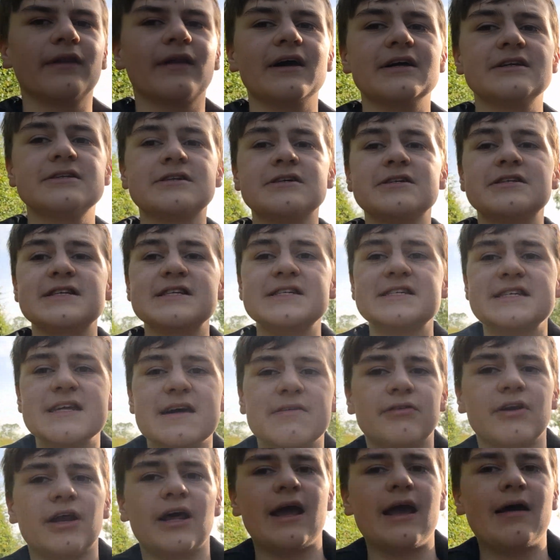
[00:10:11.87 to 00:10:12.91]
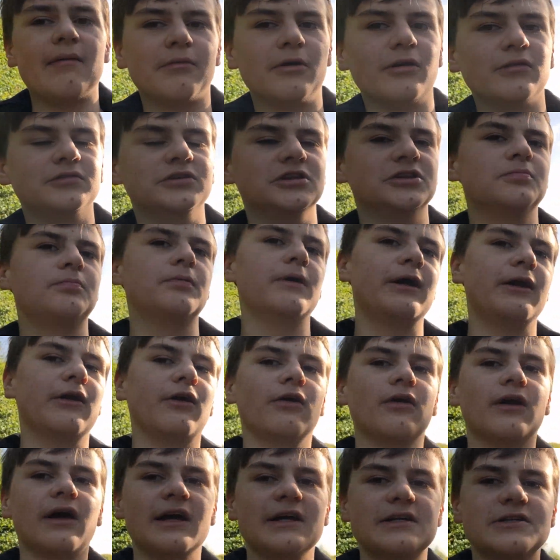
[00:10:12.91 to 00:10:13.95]
that is because it's 7 AM and I've just been
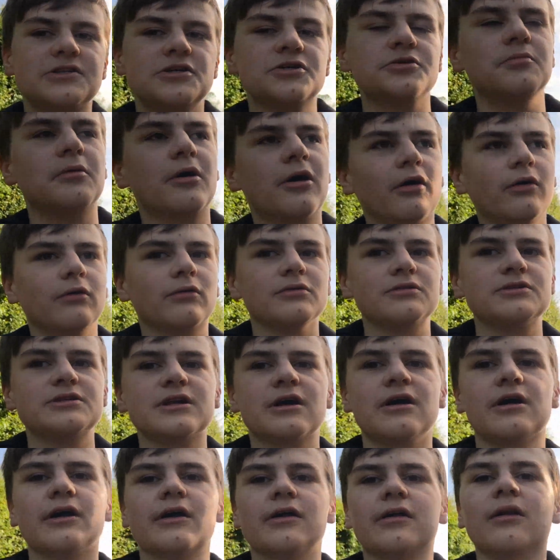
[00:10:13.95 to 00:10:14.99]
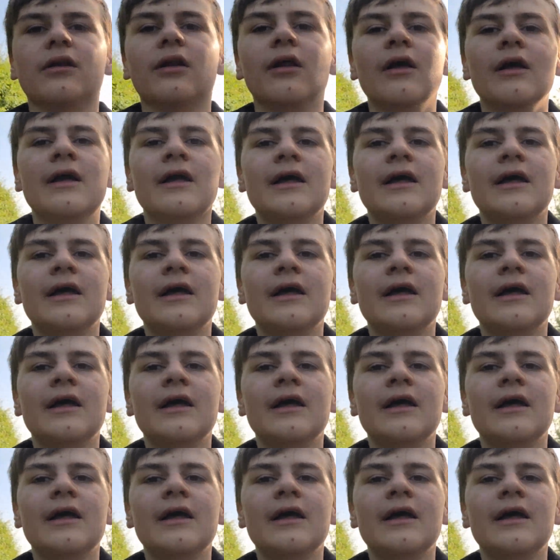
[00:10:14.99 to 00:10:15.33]
on a 2-mile cycle.